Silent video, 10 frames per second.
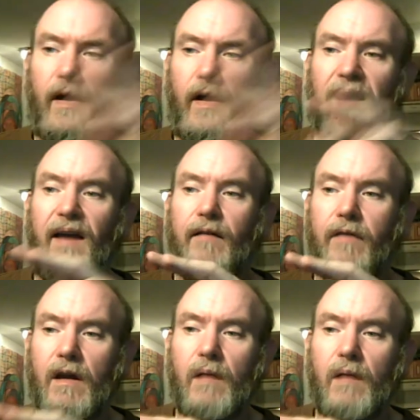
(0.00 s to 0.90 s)
have
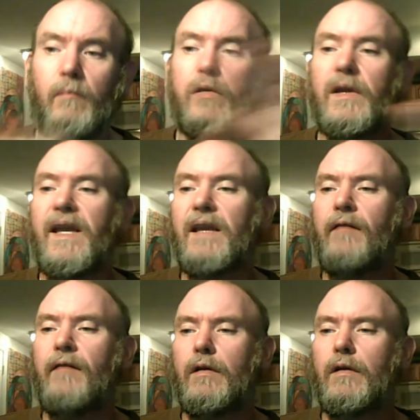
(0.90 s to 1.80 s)
the complete
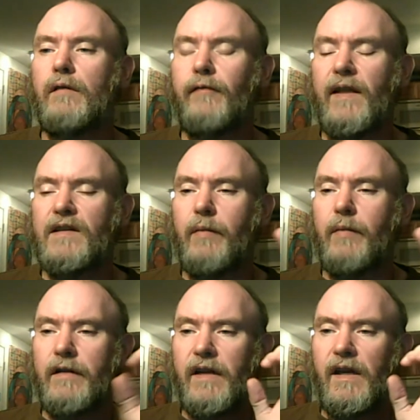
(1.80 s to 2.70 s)
level of
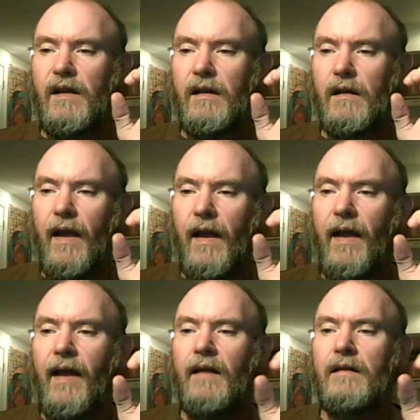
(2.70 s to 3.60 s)
flexibility
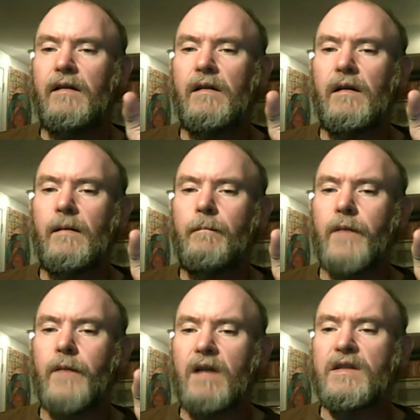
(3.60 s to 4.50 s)
and
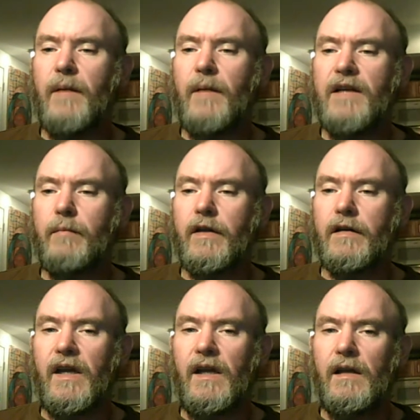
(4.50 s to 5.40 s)

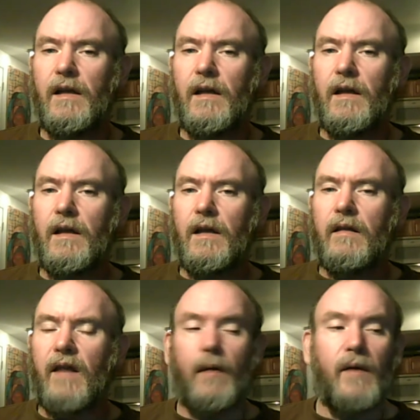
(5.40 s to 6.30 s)
customizability
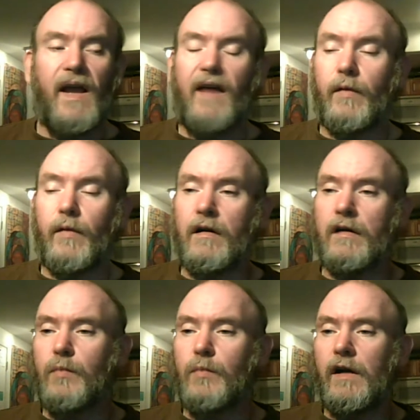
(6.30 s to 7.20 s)
that I would have with an
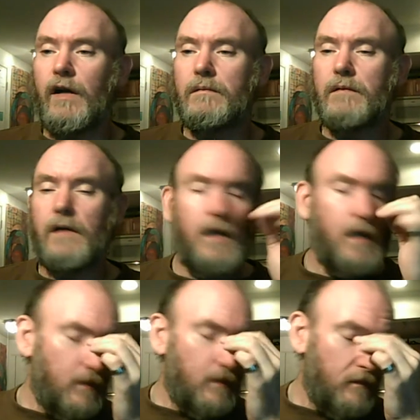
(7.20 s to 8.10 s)
Arduino.
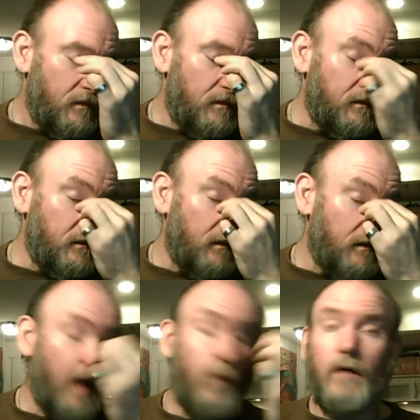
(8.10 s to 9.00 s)

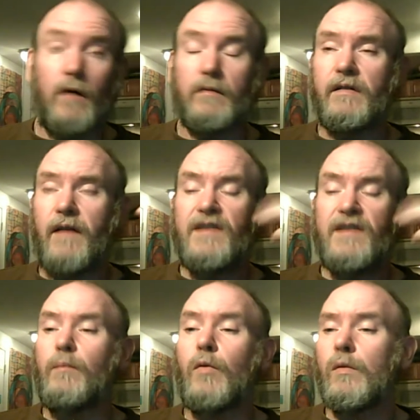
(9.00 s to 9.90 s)
I won't. Is
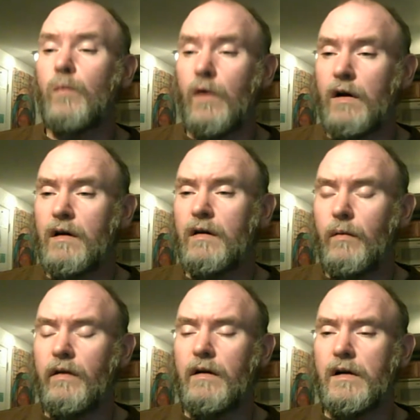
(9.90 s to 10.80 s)
it more work
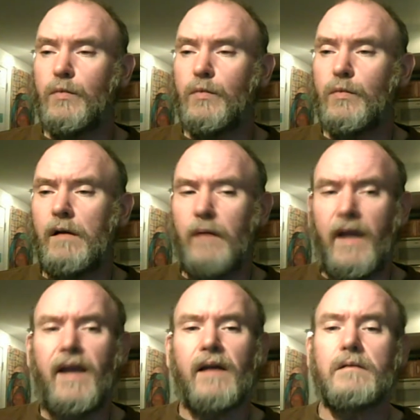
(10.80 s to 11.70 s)
with an Arduino? Yeah.